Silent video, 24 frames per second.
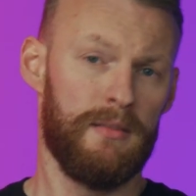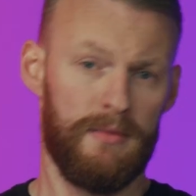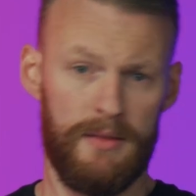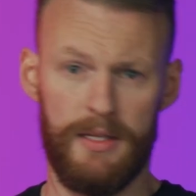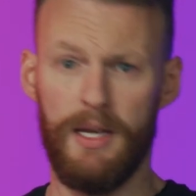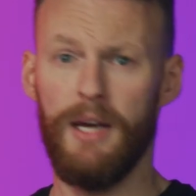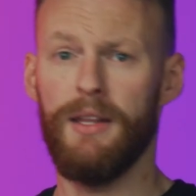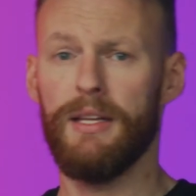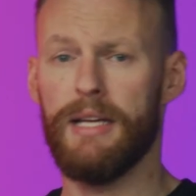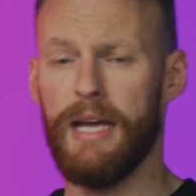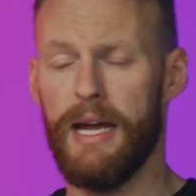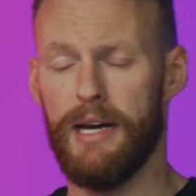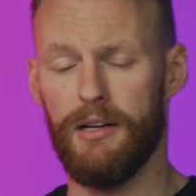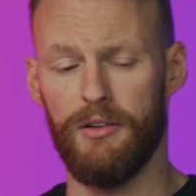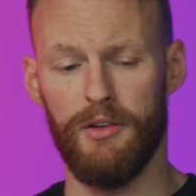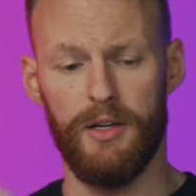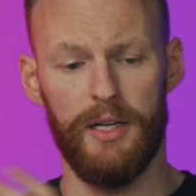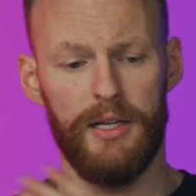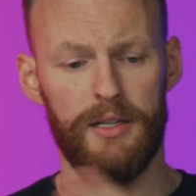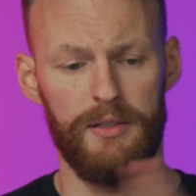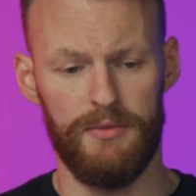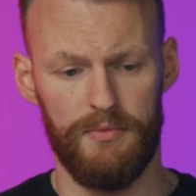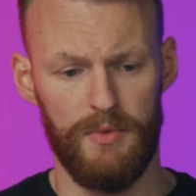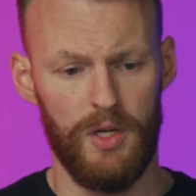The other
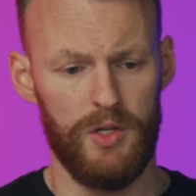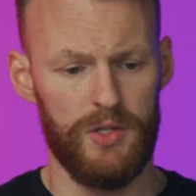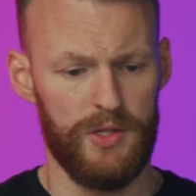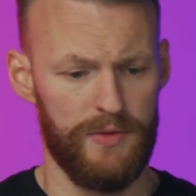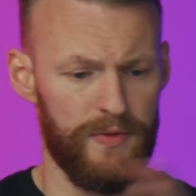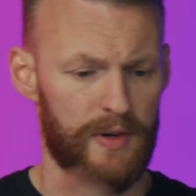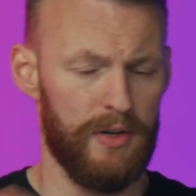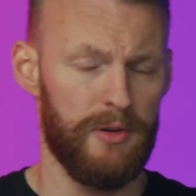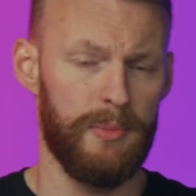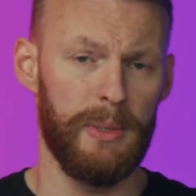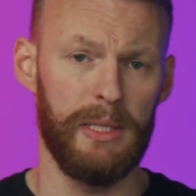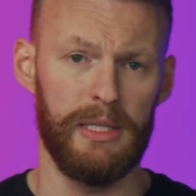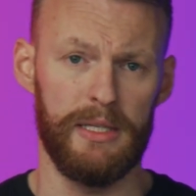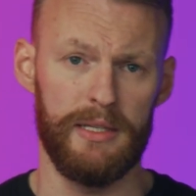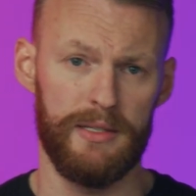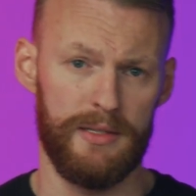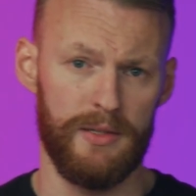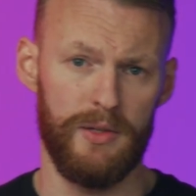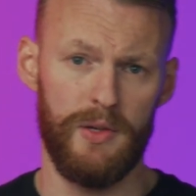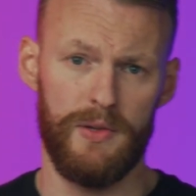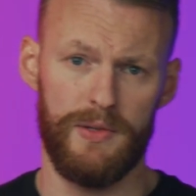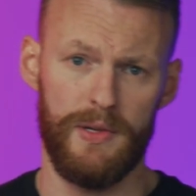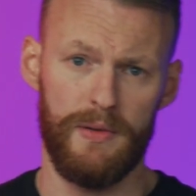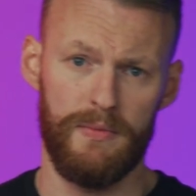category, not just vulnerabilities, is
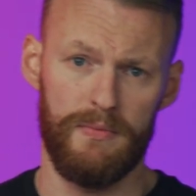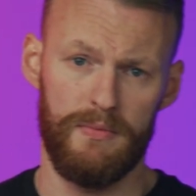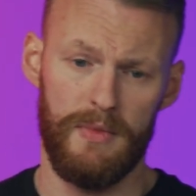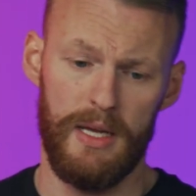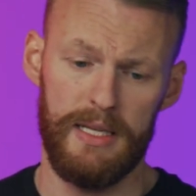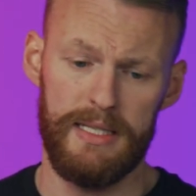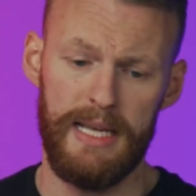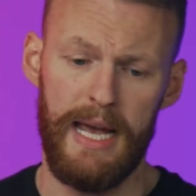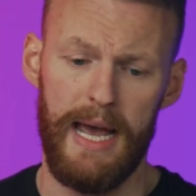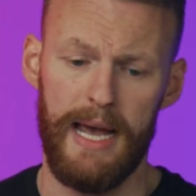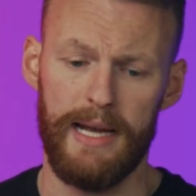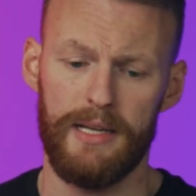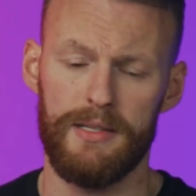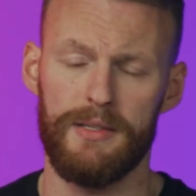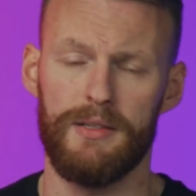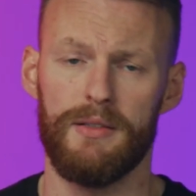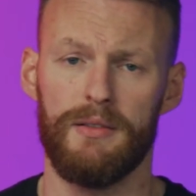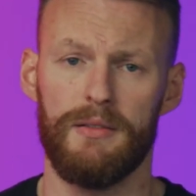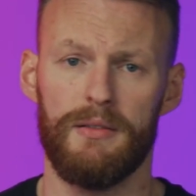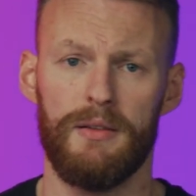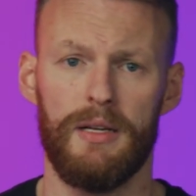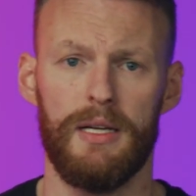also attacks,